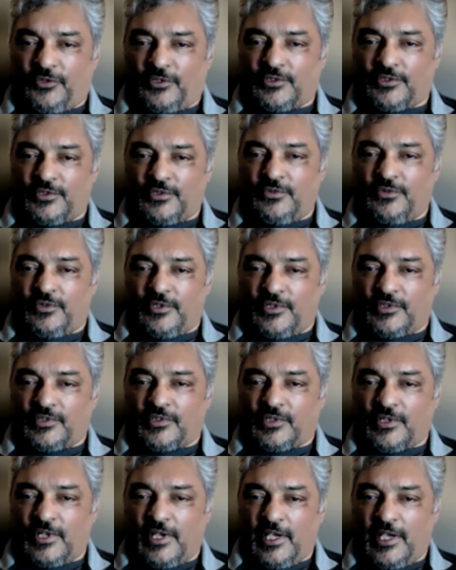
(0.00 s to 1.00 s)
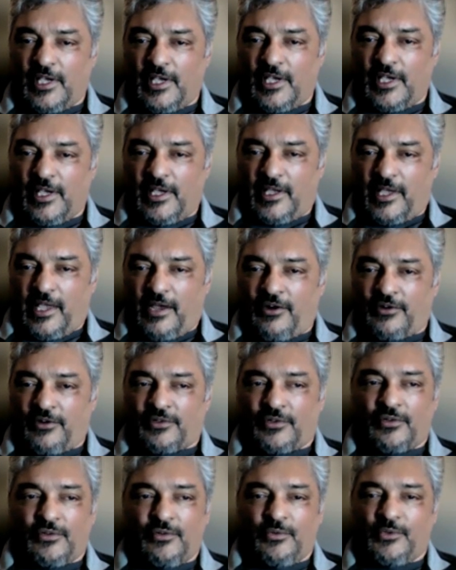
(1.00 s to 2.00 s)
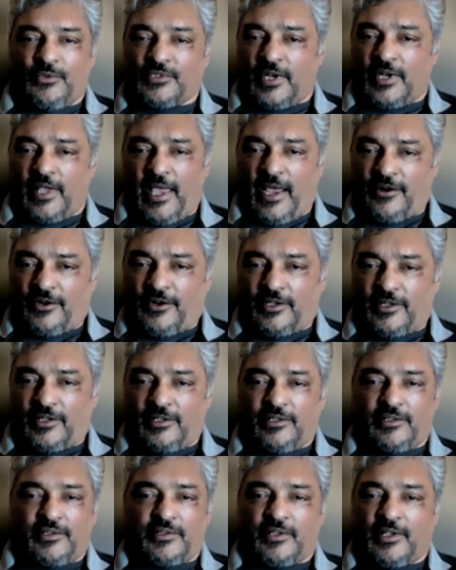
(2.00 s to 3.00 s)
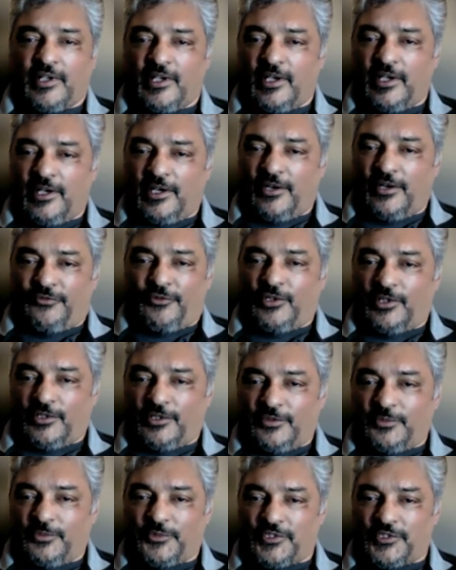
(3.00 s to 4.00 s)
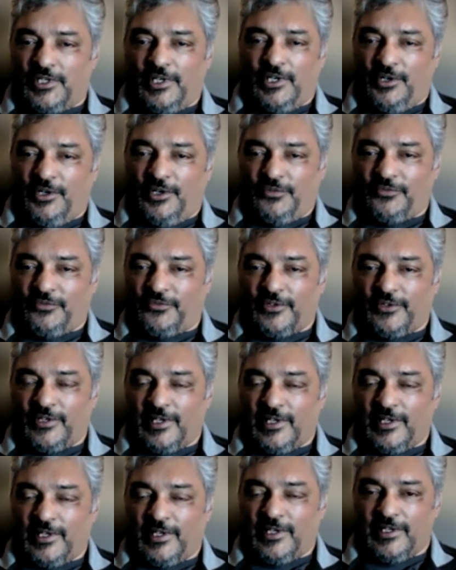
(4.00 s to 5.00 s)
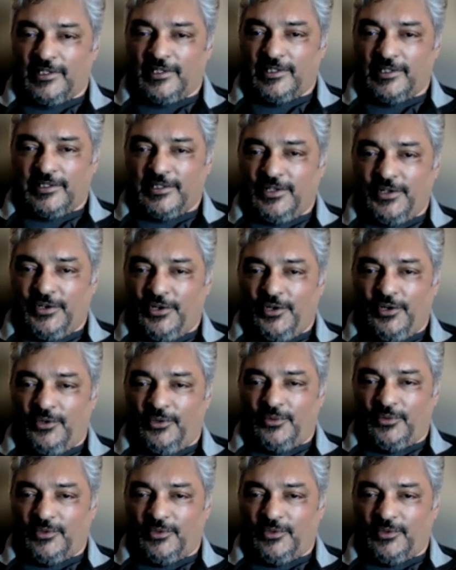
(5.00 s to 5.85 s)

to this character who was an arrogant, full of himself, you know,